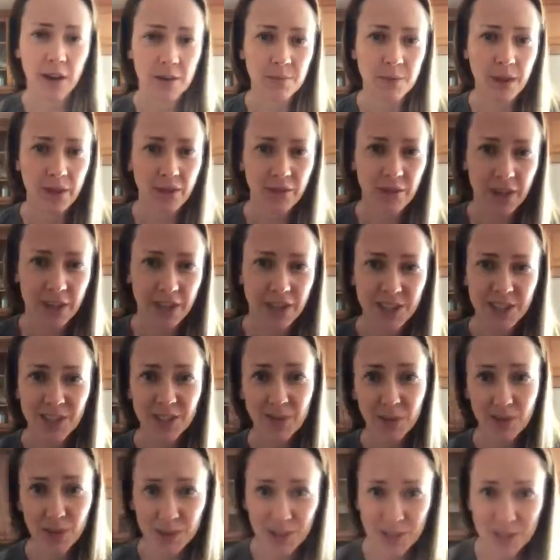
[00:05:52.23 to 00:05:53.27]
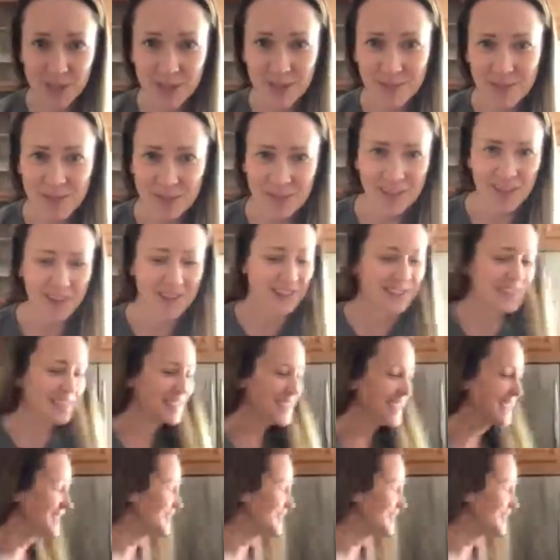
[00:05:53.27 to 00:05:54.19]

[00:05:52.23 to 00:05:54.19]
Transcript: on my fridge, which is super gross.